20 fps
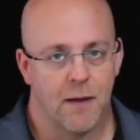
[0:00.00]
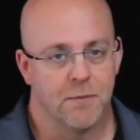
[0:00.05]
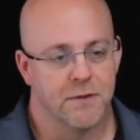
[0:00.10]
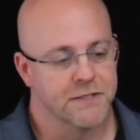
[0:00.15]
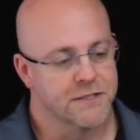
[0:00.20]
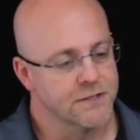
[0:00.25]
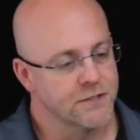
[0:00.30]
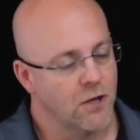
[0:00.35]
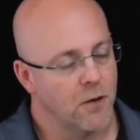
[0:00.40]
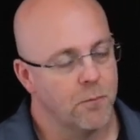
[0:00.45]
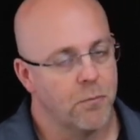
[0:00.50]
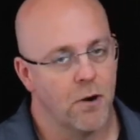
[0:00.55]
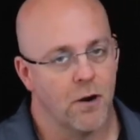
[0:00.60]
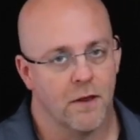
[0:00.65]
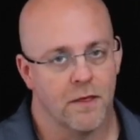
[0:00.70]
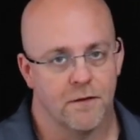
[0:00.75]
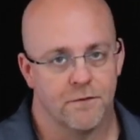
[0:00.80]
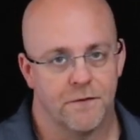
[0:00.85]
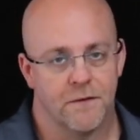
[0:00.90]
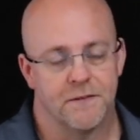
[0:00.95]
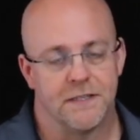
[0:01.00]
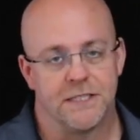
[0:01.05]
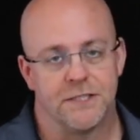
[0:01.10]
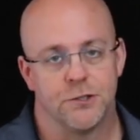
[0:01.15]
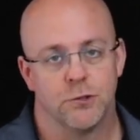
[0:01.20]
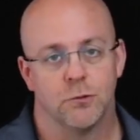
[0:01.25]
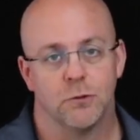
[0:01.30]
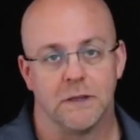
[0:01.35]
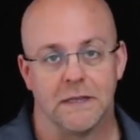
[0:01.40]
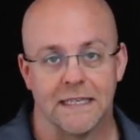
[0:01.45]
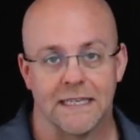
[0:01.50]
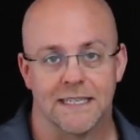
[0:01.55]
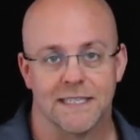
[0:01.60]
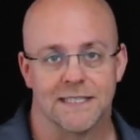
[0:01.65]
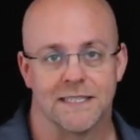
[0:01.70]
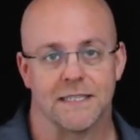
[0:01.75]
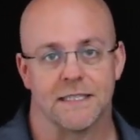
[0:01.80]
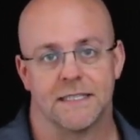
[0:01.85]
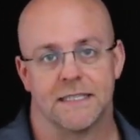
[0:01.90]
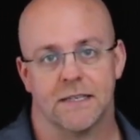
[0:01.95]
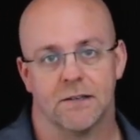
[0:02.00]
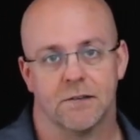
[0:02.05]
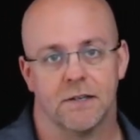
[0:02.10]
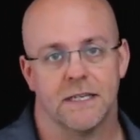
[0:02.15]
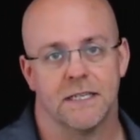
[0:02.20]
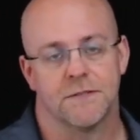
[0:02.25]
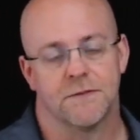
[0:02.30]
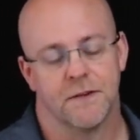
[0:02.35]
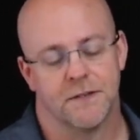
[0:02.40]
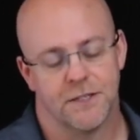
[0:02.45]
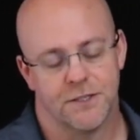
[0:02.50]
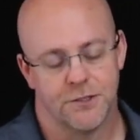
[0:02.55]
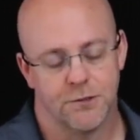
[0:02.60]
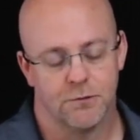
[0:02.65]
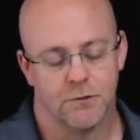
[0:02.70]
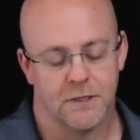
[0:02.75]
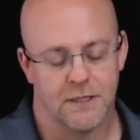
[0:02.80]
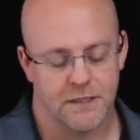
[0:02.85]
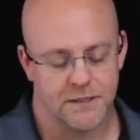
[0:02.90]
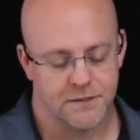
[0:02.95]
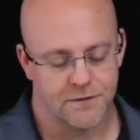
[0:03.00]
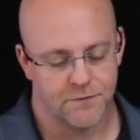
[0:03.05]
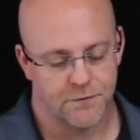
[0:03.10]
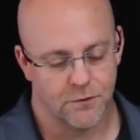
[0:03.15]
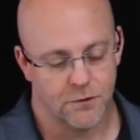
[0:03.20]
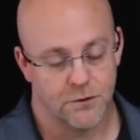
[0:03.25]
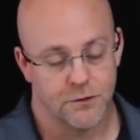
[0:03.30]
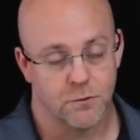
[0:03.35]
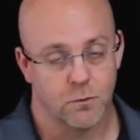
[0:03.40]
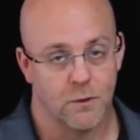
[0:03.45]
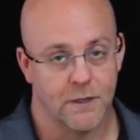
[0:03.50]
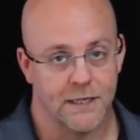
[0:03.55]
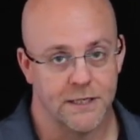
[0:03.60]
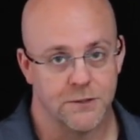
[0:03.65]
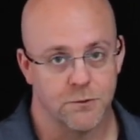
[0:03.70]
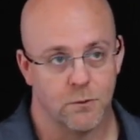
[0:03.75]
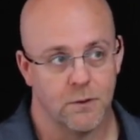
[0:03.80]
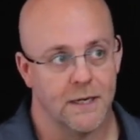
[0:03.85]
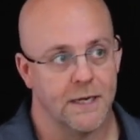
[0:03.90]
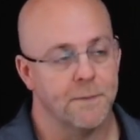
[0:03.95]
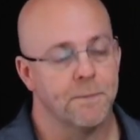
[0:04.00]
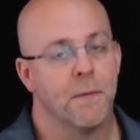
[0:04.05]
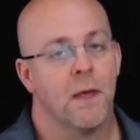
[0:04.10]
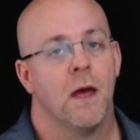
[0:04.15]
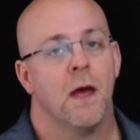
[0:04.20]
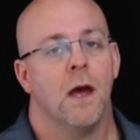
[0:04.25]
This is all part of the 52 Licks series, 52 Licks for 2020.